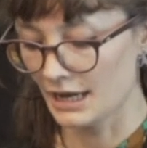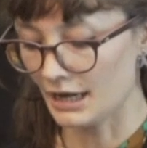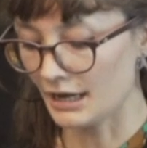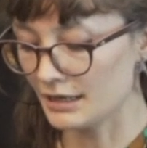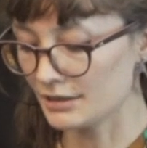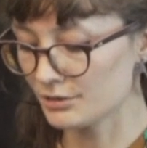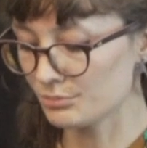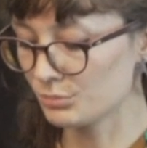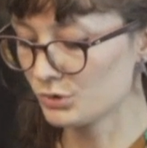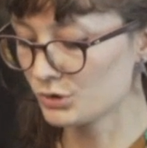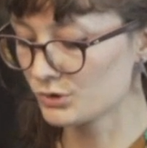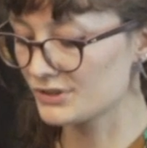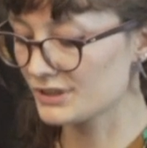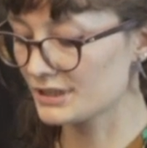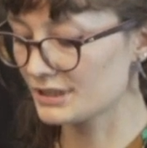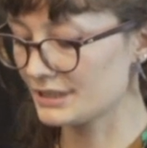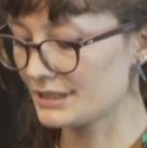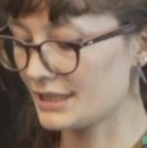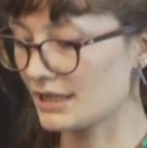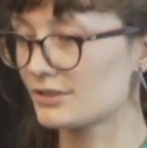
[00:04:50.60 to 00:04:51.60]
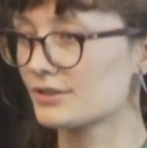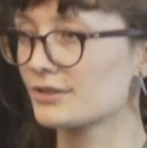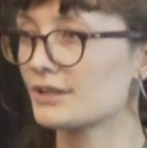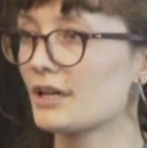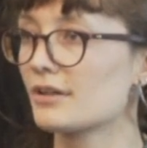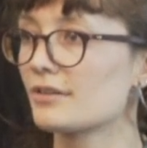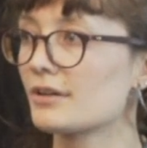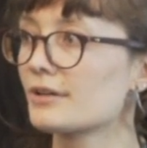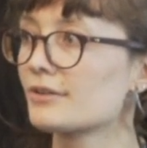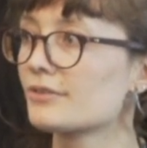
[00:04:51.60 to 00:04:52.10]
and musical
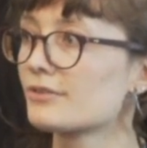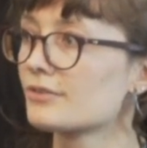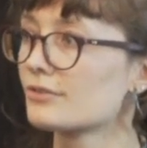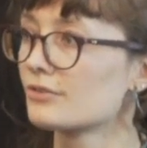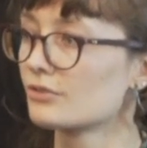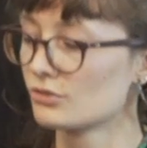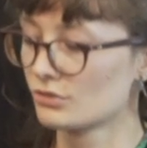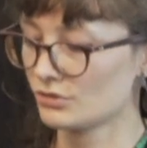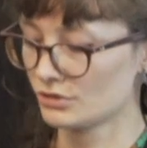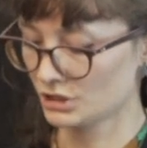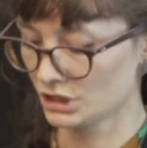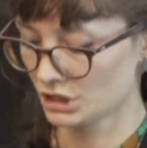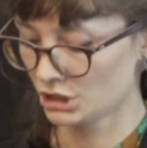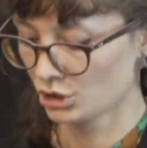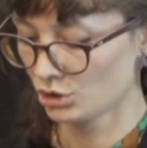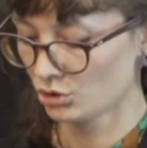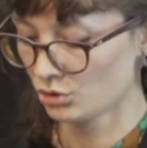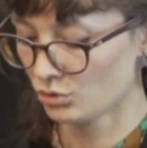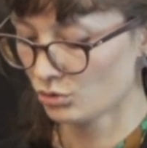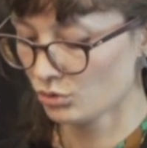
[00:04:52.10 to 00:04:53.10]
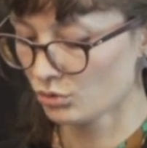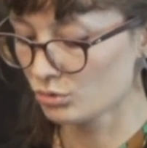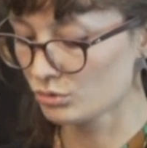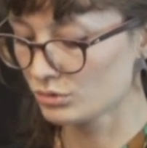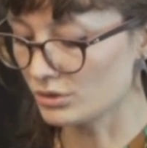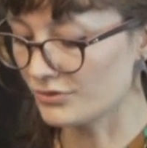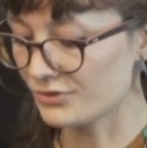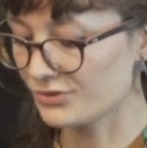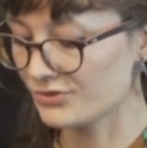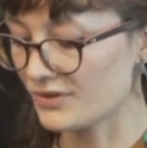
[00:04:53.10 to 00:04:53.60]
get-togethers.
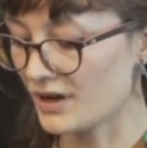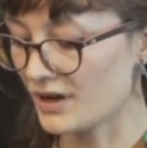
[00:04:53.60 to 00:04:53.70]
Rudolf's